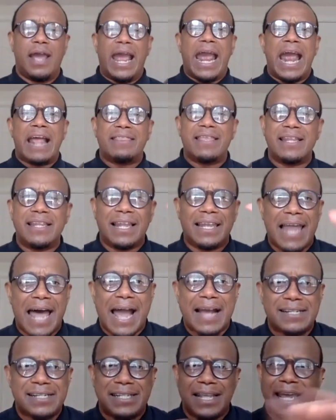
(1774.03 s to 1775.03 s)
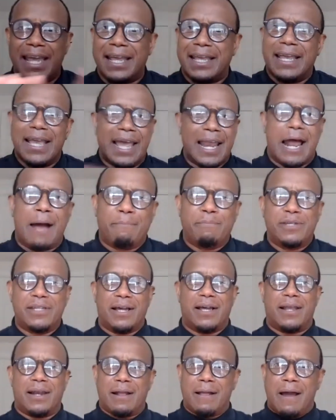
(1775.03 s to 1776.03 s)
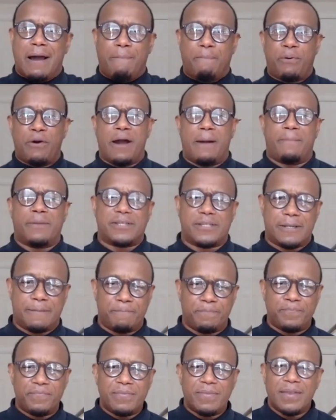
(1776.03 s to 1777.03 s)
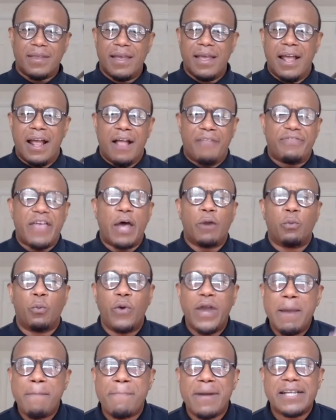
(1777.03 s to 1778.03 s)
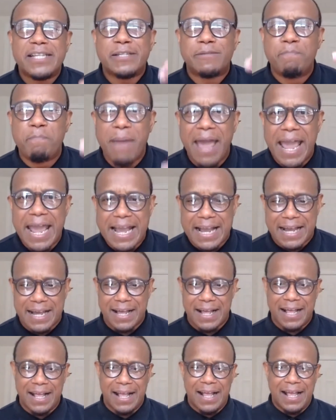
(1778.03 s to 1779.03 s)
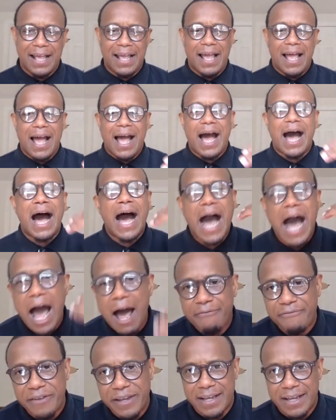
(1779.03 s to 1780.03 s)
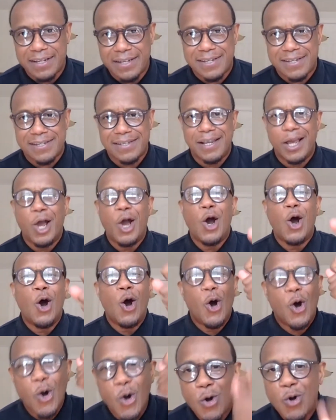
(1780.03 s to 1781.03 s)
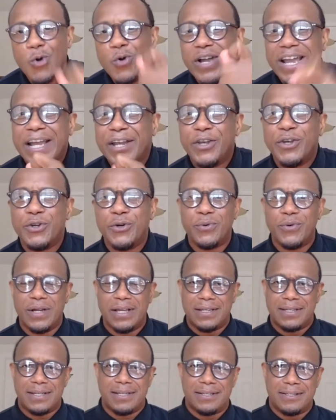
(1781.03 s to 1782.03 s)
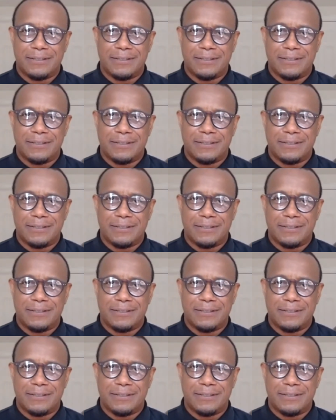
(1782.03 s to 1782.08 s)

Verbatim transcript: And then the last thing, and I'm done, I promise, that we must make obvious who can do it.